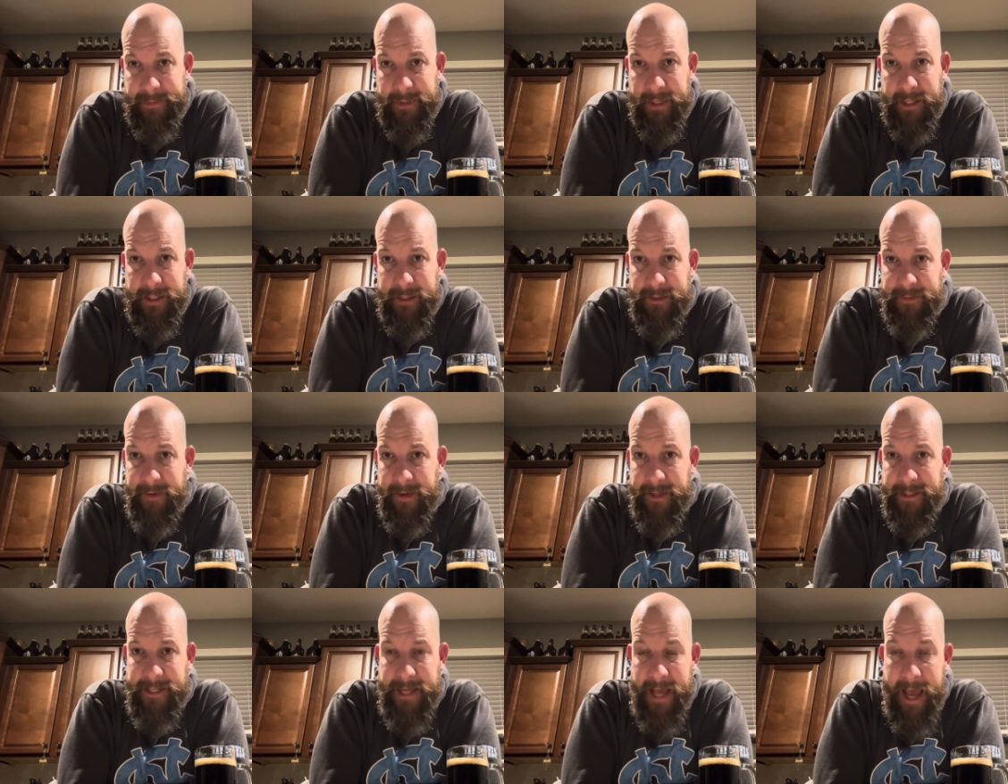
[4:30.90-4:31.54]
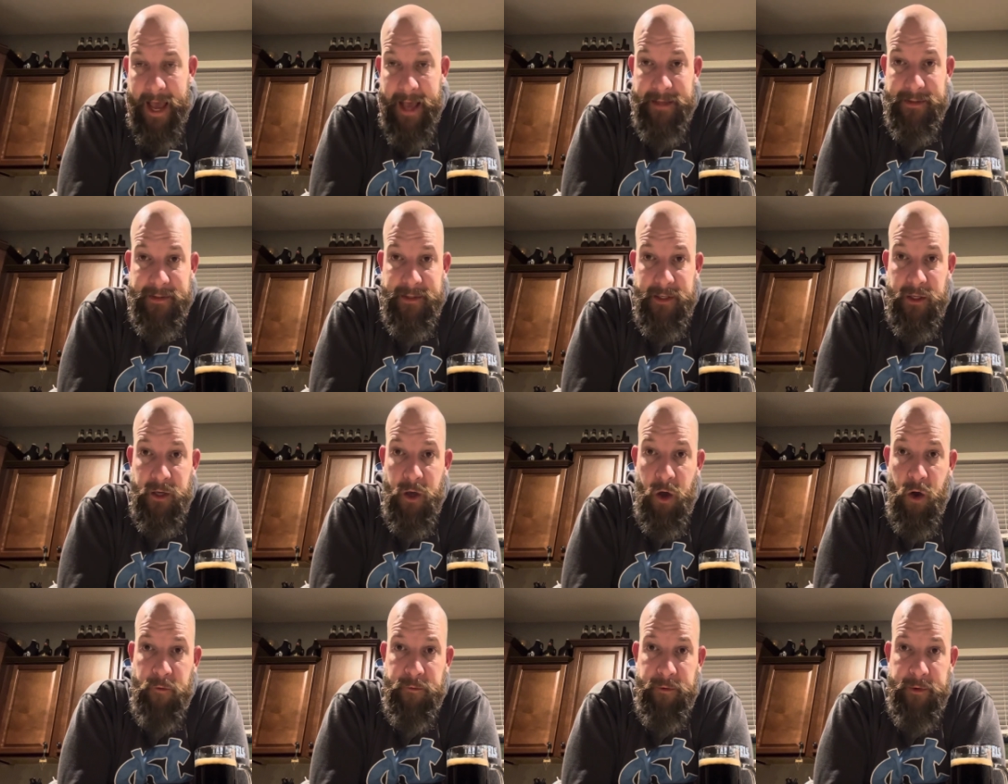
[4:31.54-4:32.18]
It's fantastic.
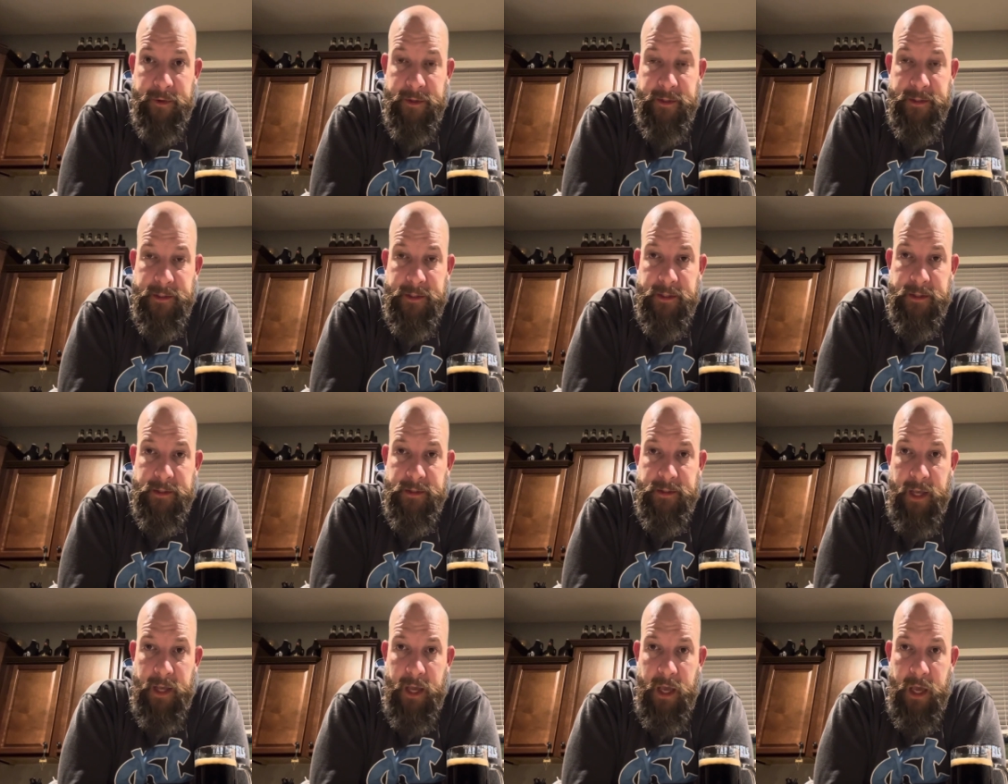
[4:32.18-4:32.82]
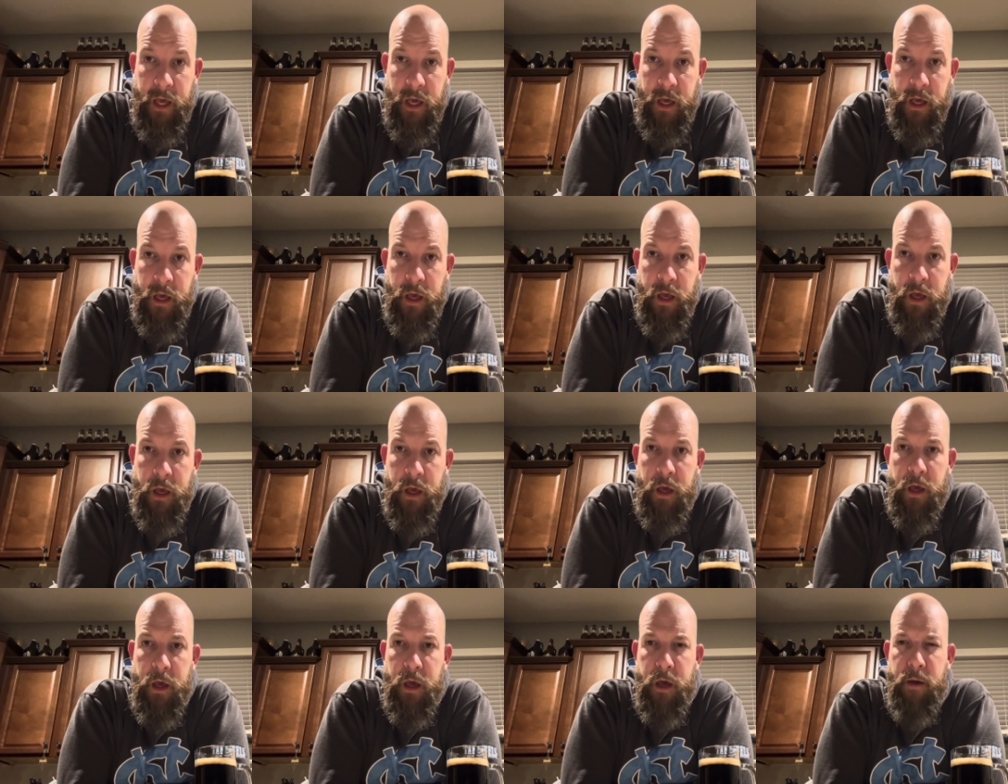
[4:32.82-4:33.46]
Hopefully this is a, a uh,
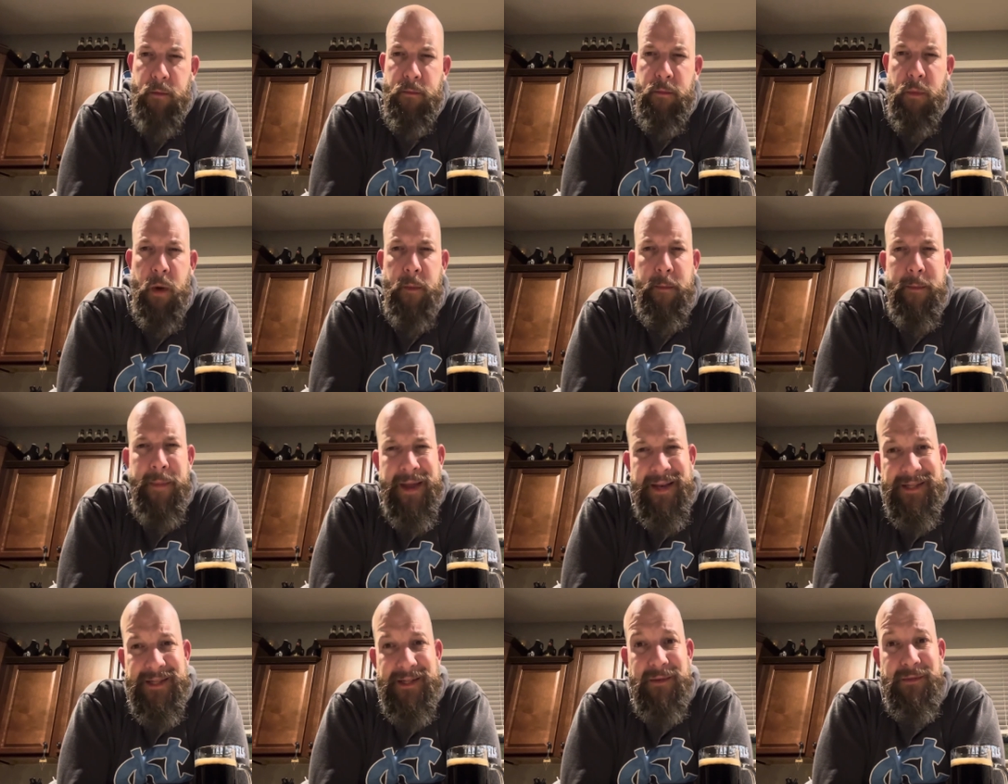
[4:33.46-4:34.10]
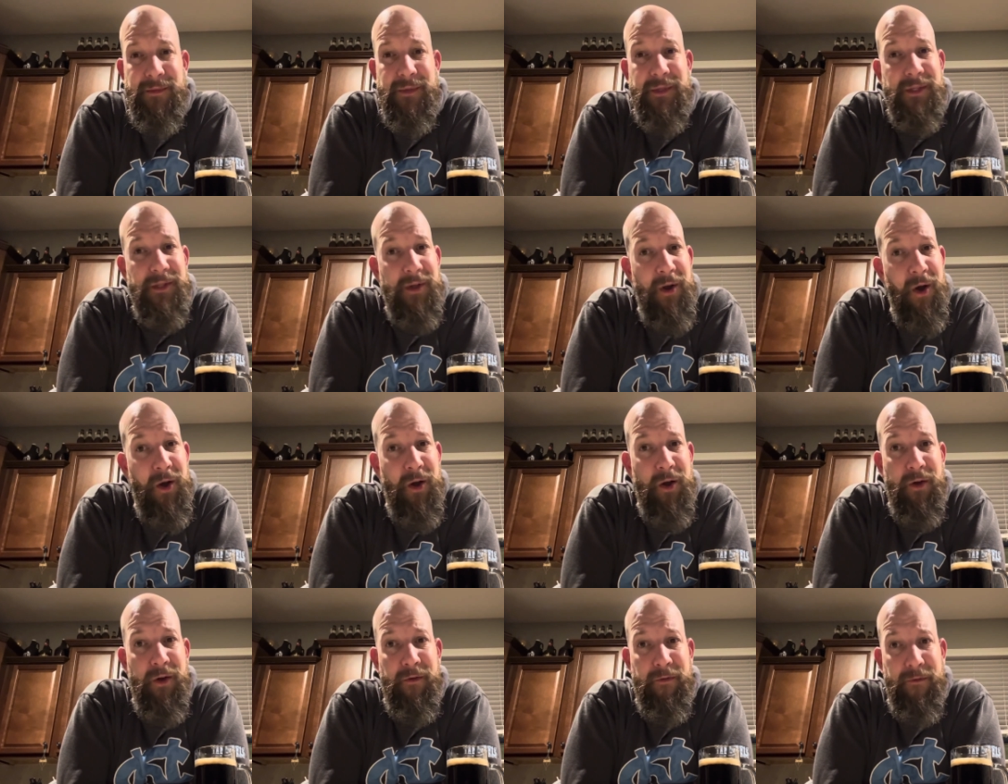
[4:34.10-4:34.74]
momentum
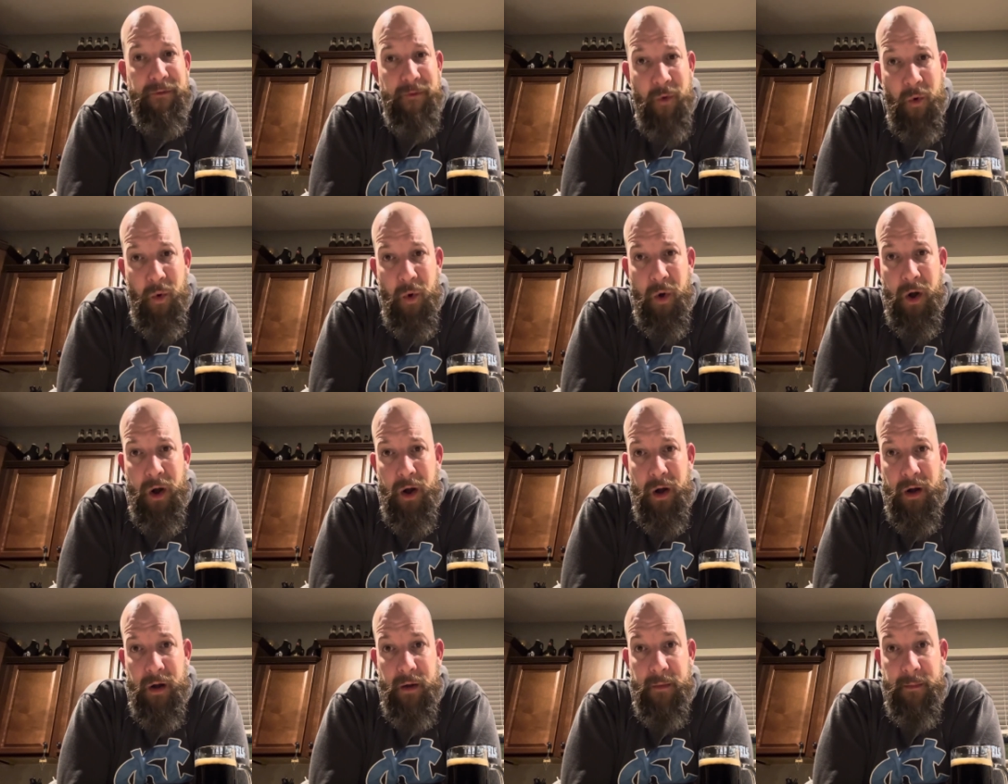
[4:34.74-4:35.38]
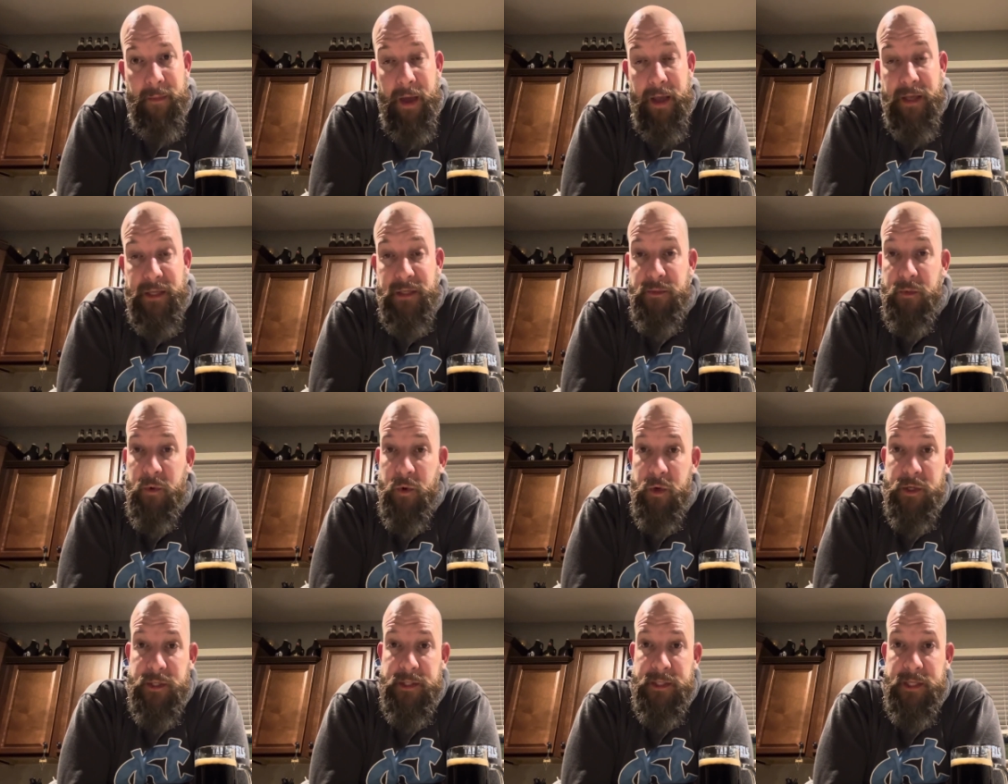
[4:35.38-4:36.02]
starter for my
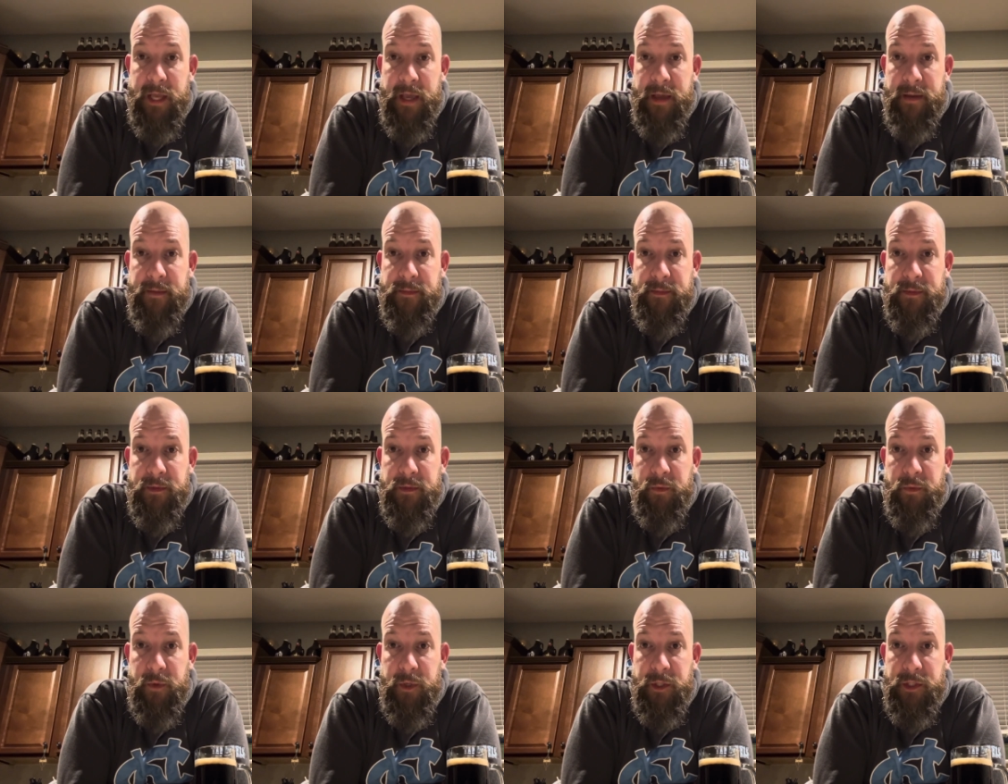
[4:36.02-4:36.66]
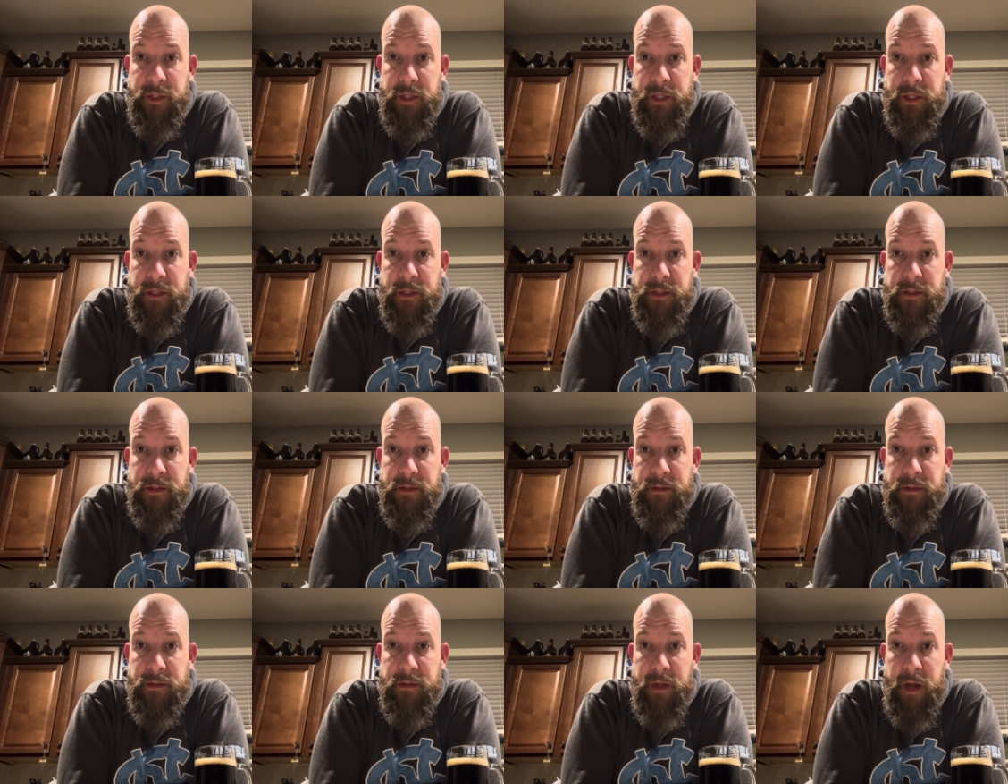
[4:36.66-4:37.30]
sports teams, which
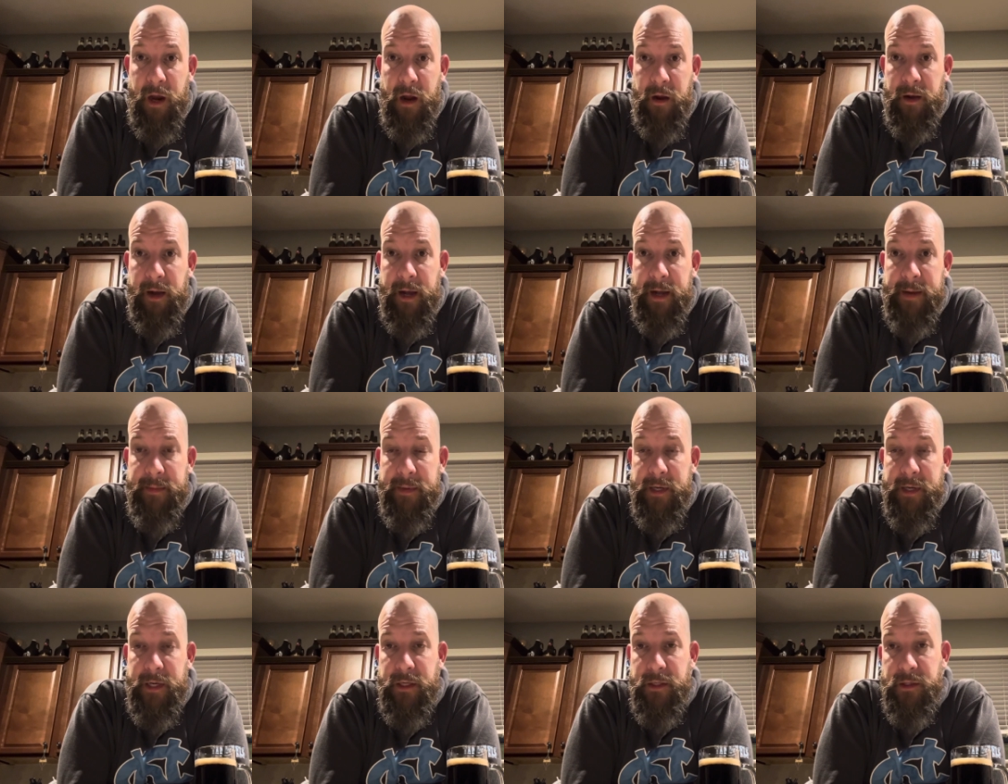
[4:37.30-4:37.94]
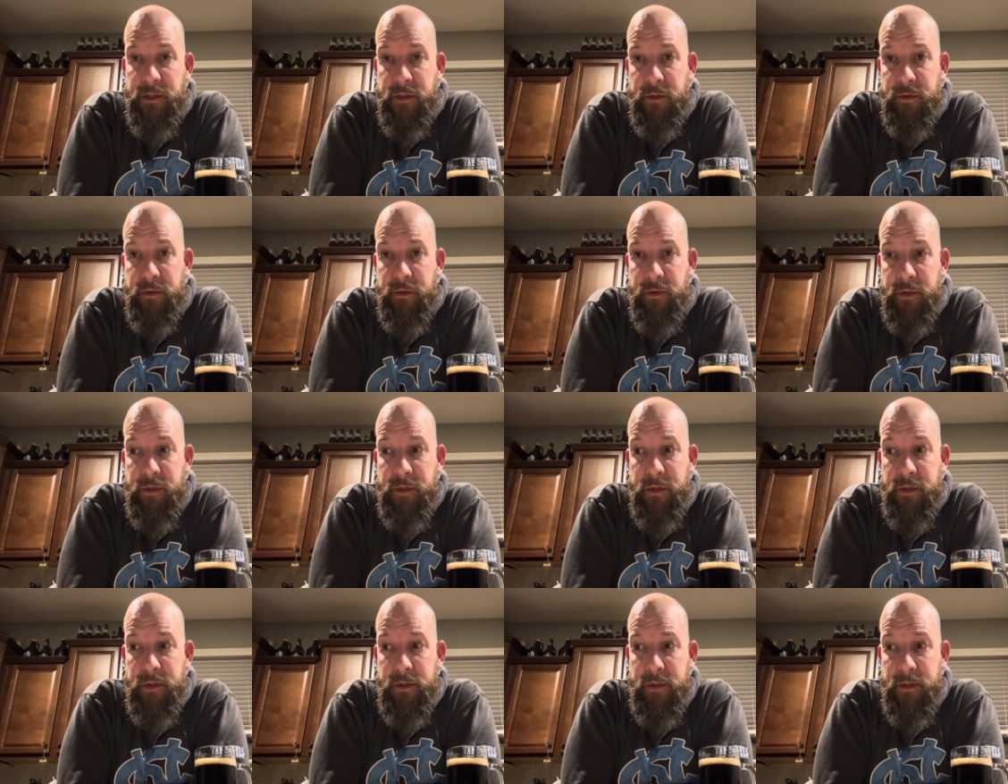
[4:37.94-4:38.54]
is Carolina beating Duke.